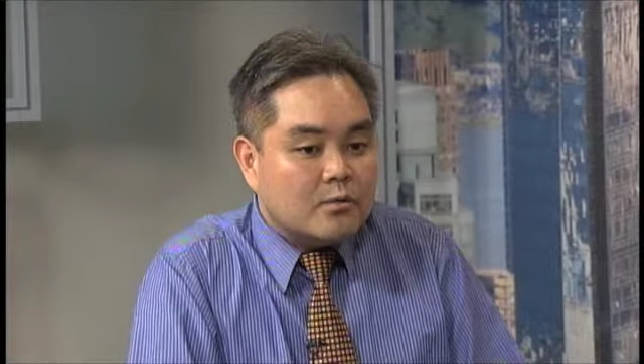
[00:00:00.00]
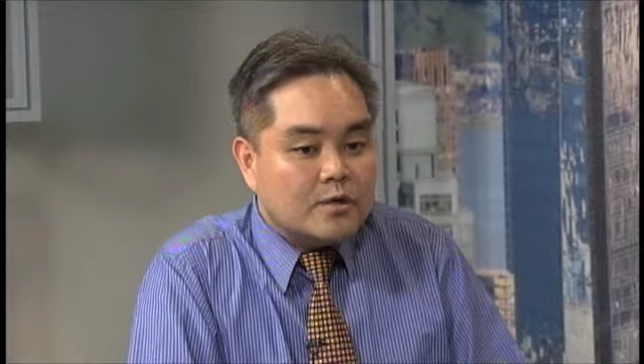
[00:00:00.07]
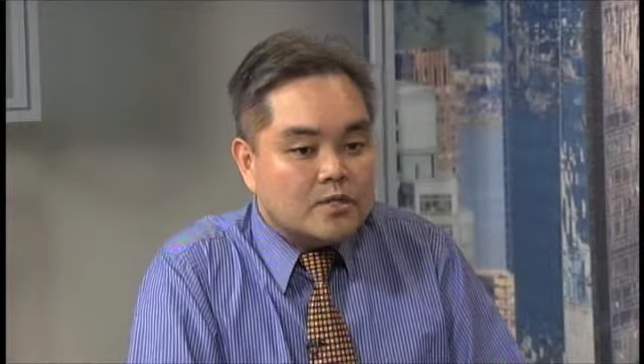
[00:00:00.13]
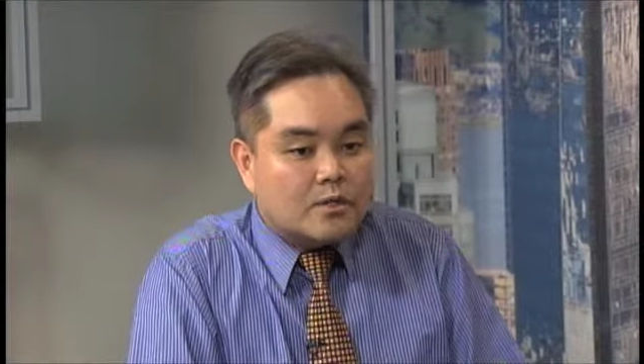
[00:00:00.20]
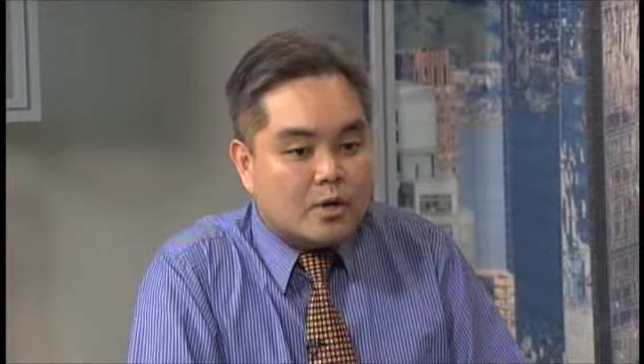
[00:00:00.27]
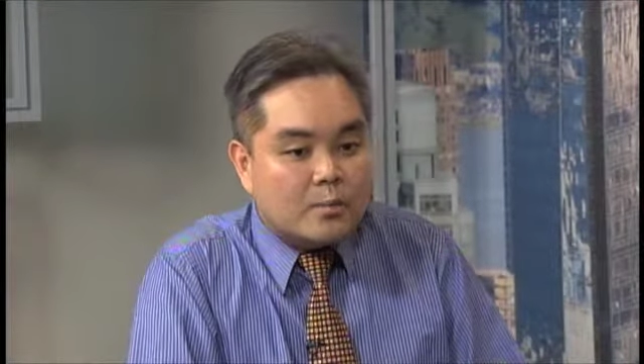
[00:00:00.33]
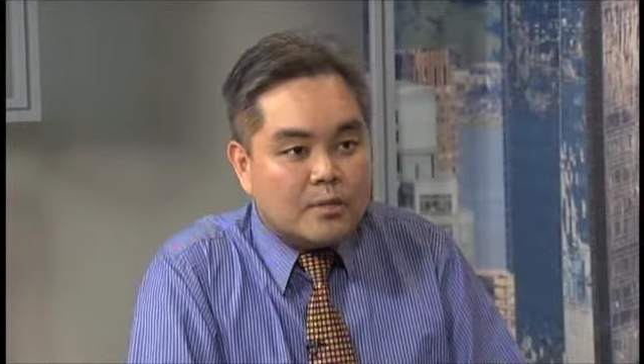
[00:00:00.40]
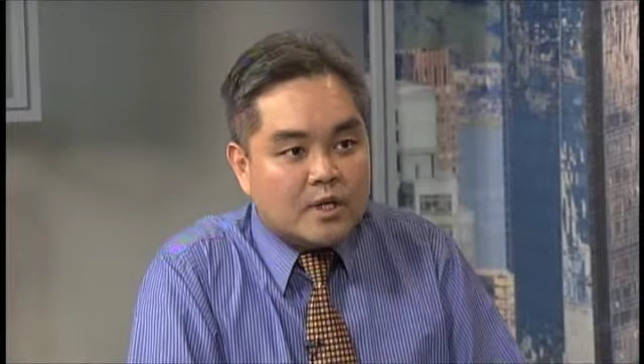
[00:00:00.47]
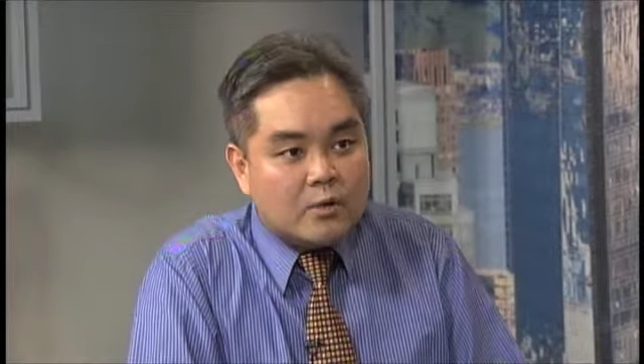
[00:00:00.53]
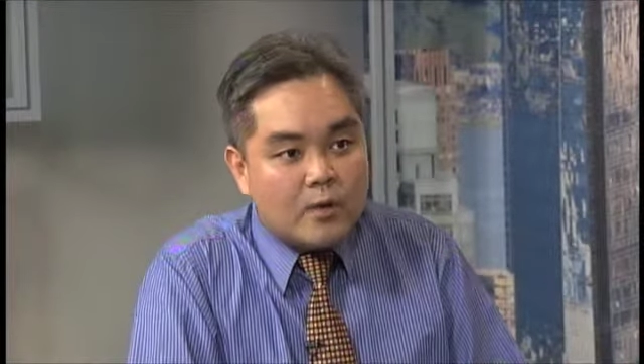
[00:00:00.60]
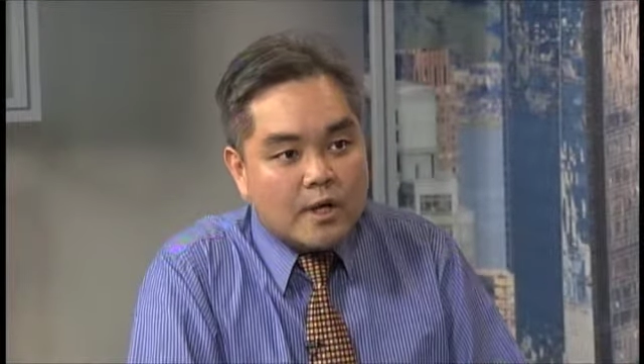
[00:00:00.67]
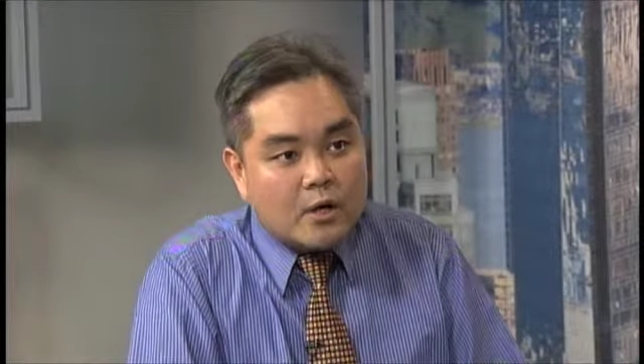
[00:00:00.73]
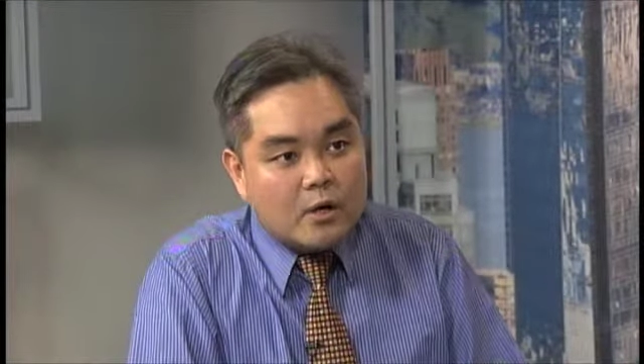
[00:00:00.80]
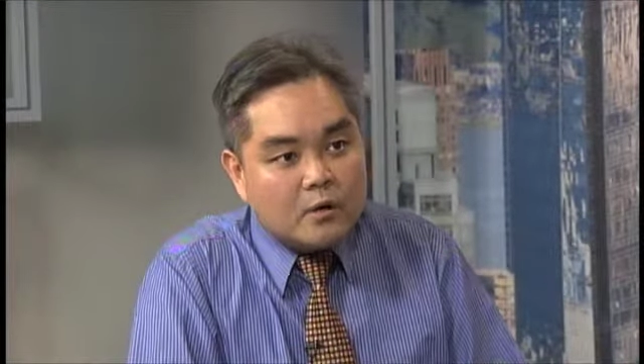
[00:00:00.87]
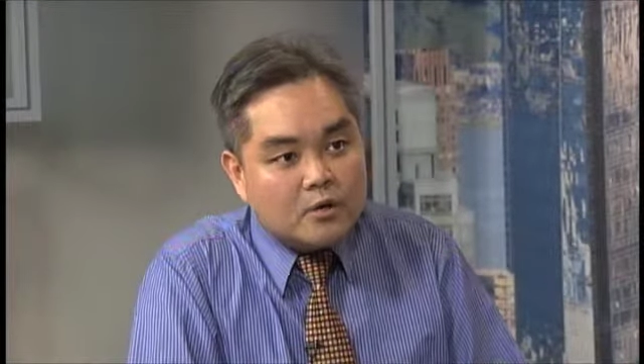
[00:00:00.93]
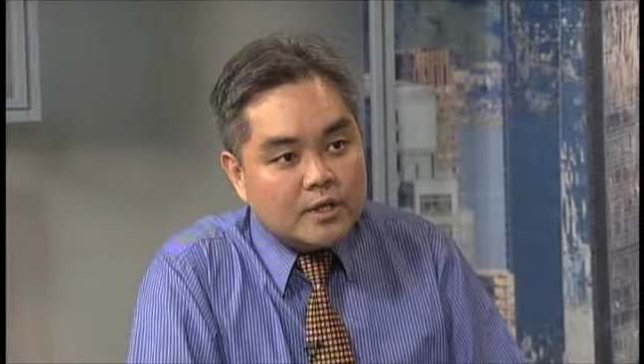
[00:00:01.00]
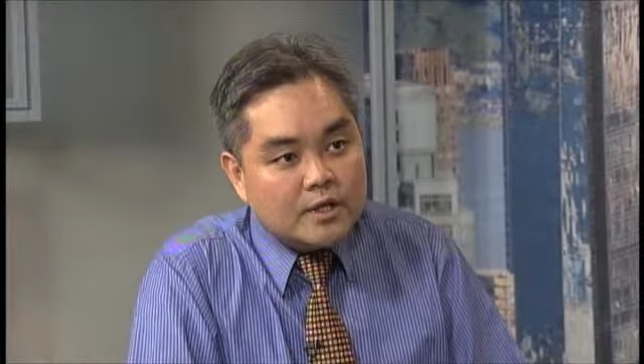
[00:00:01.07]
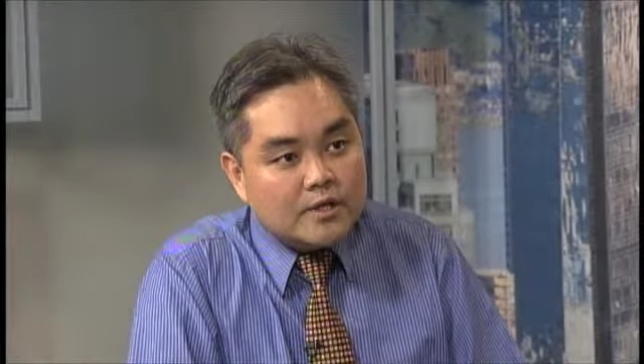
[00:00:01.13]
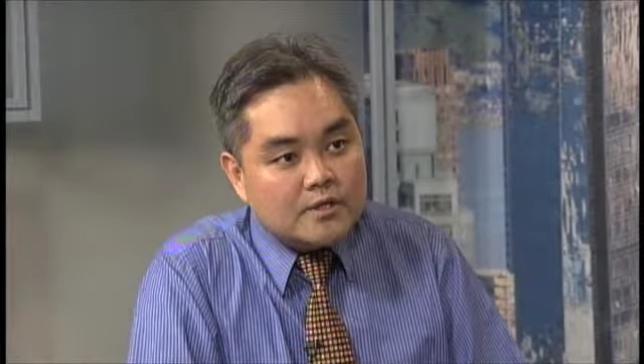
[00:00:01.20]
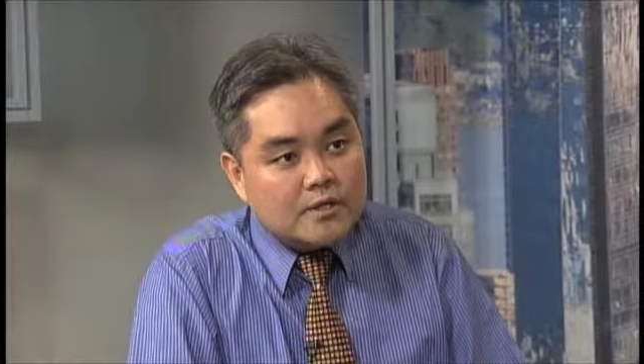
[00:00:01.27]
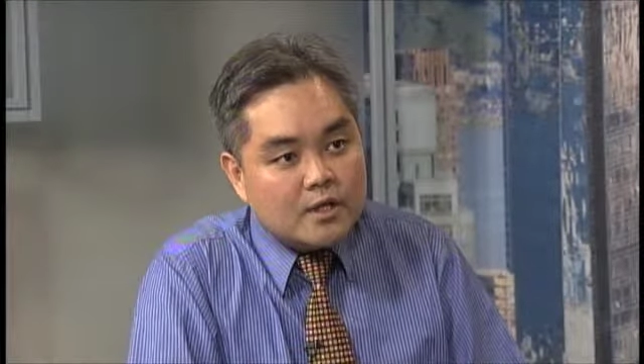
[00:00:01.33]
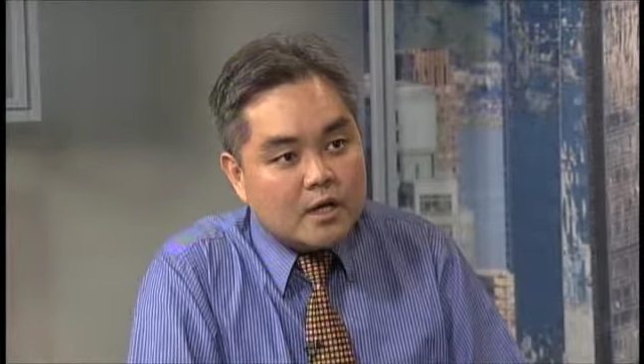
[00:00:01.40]
we saw B-Way
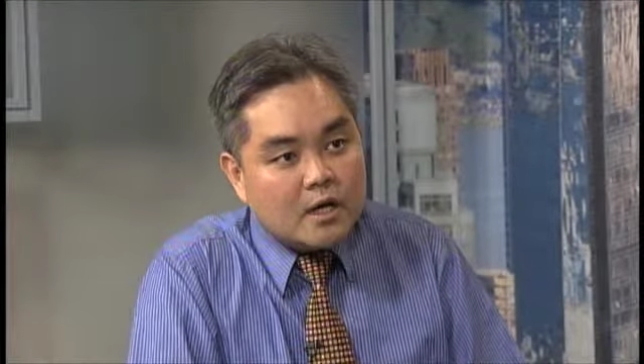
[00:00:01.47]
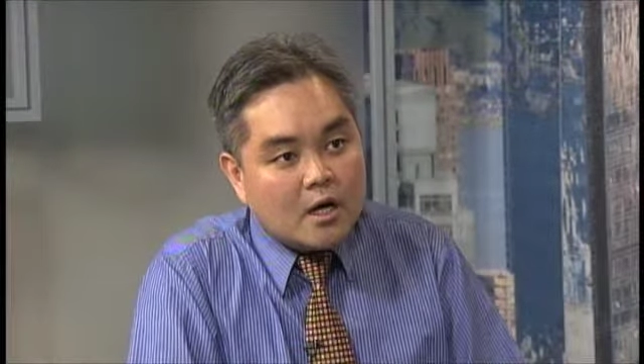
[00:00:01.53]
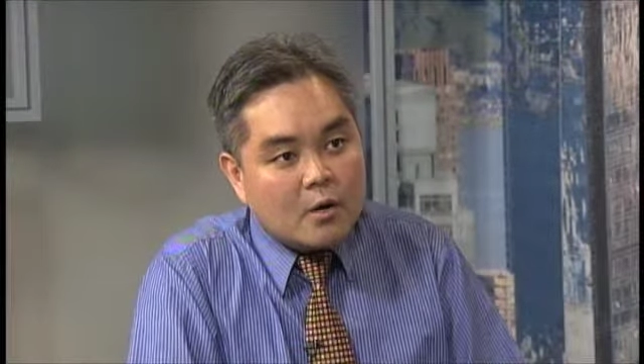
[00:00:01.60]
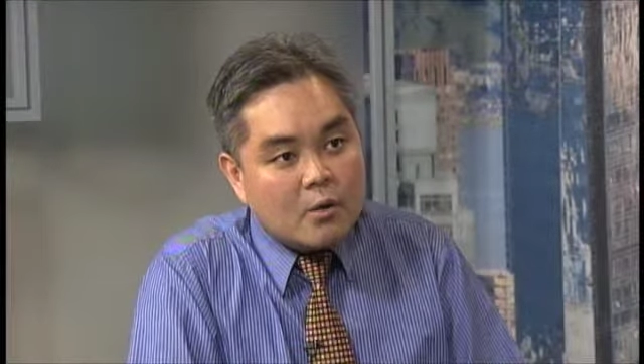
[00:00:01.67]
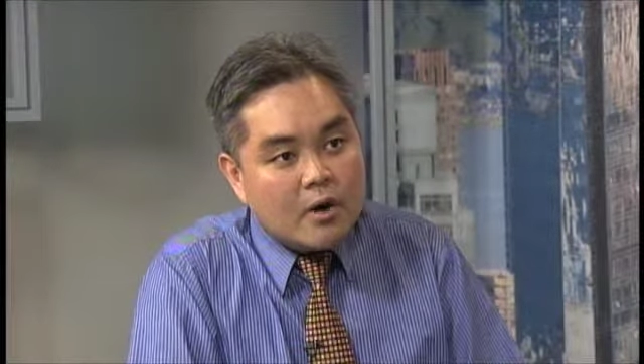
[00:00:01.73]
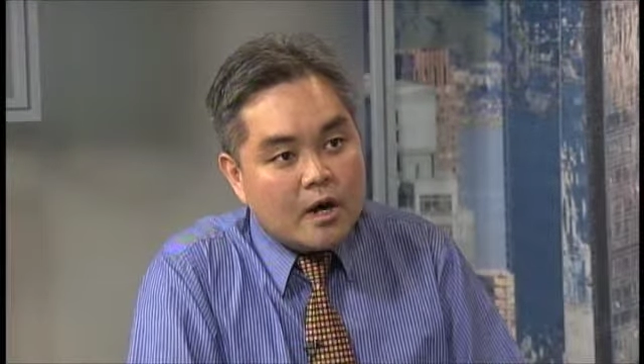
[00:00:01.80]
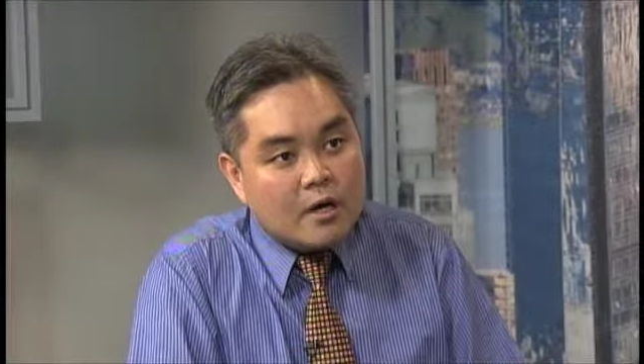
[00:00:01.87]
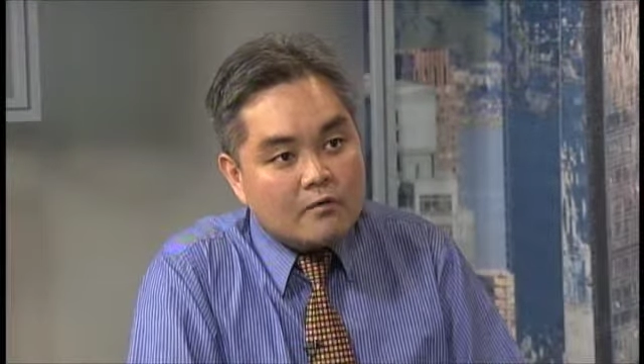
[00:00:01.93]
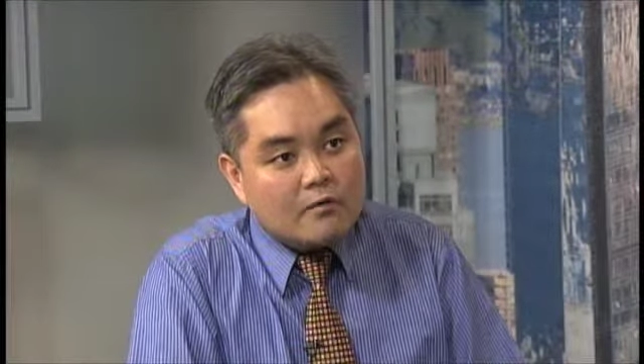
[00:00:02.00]
Holdings acquire